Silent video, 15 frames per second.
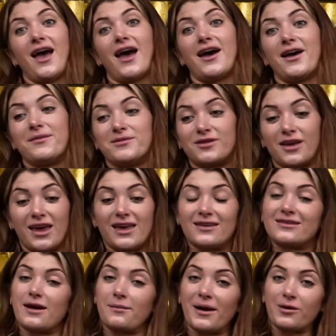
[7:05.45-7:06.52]
So he
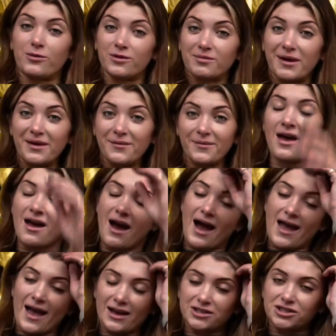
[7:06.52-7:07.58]
is now back with me.
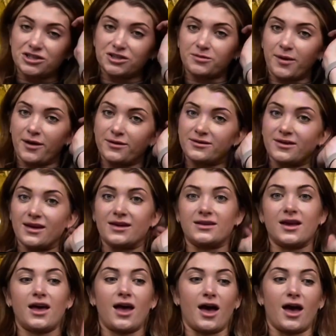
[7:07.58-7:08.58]
I actually just posted